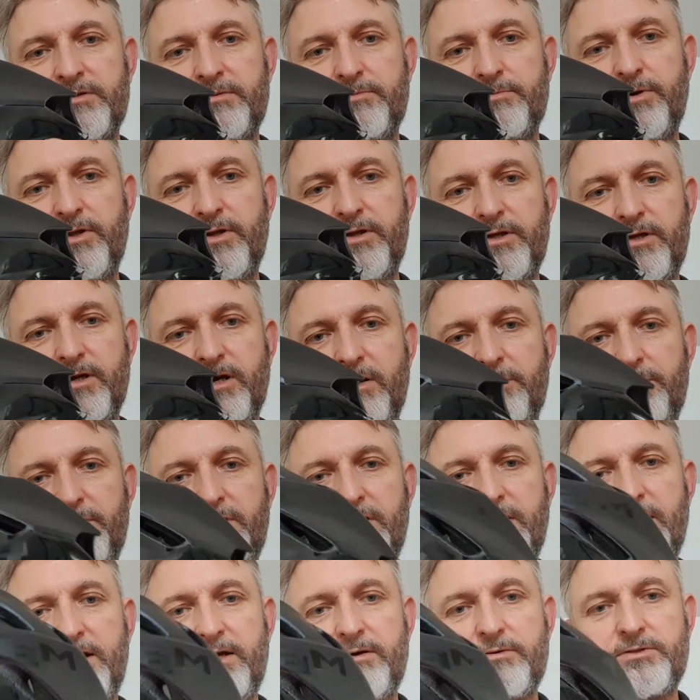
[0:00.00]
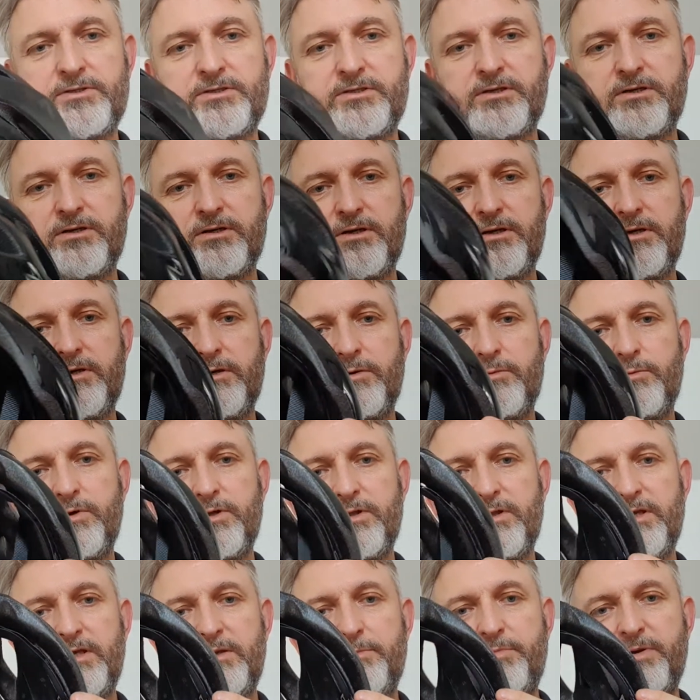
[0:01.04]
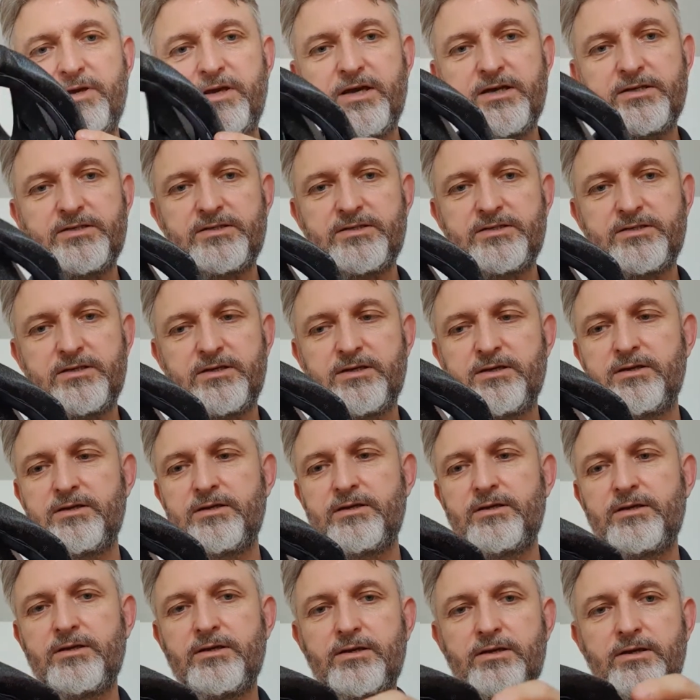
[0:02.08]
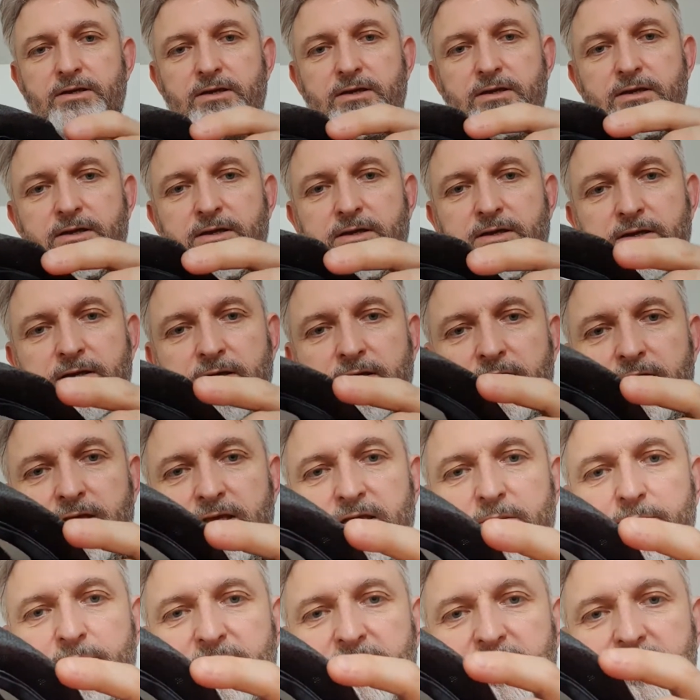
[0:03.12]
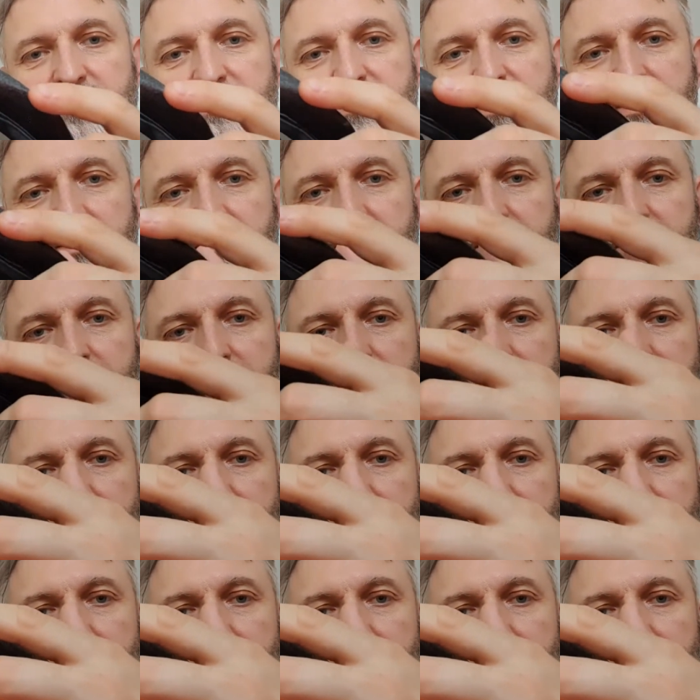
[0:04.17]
polycarbonate outer with EPS inner,